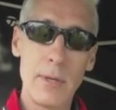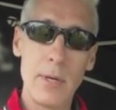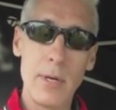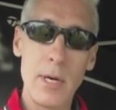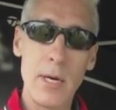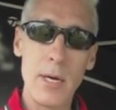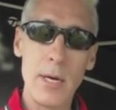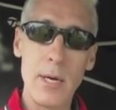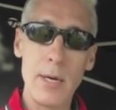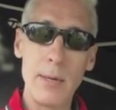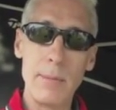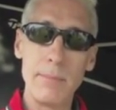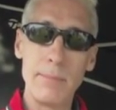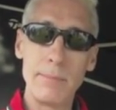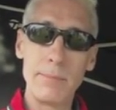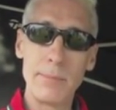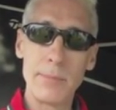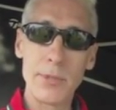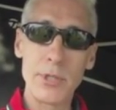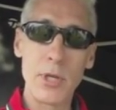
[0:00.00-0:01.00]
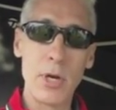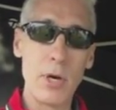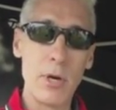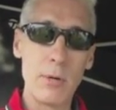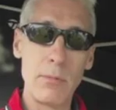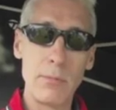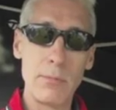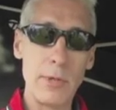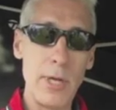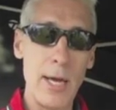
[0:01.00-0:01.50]
right?
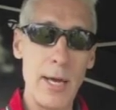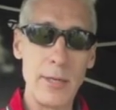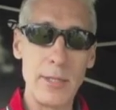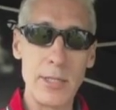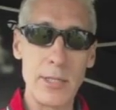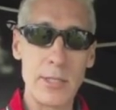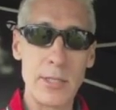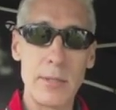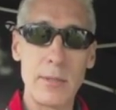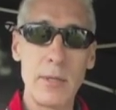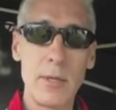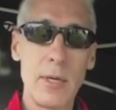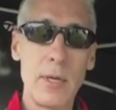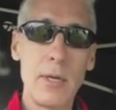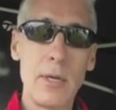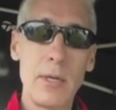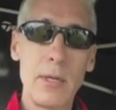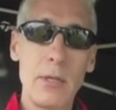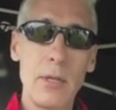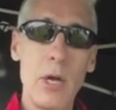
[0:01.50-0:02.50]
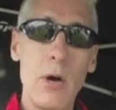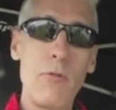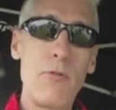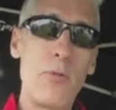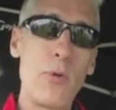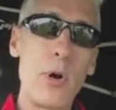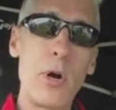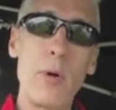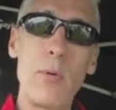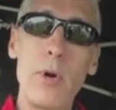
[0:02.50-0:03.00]
So yeah, just low
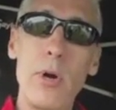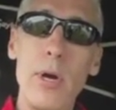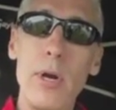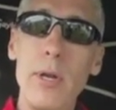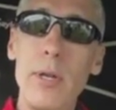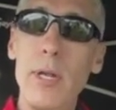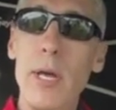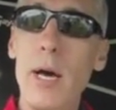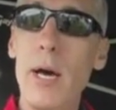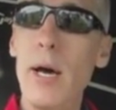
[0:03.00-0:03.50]
forward.